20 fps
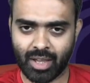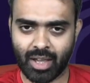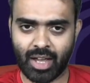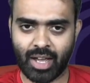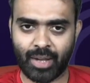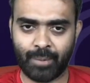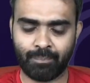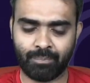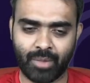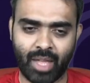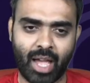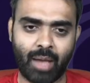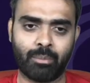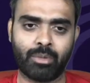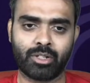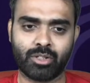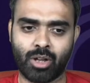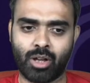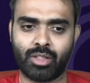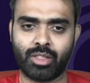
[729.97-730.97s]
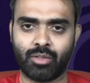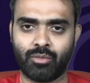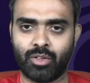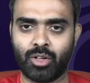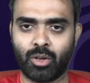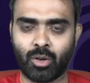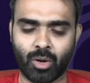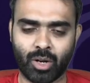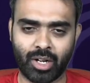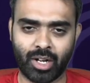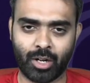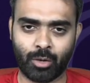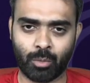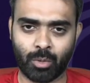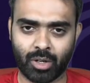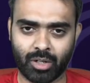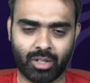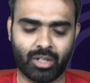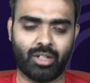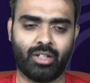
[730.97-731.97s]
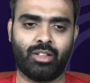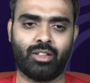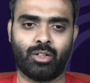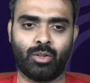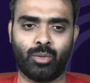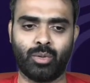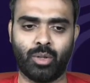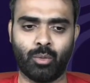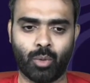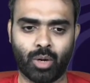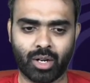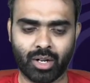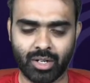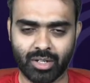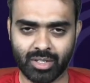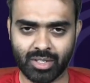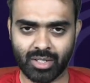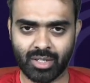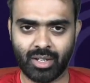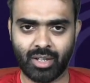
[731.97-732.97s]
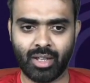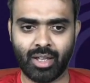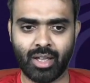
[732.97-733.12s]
happens on the Videocoin network through the workers.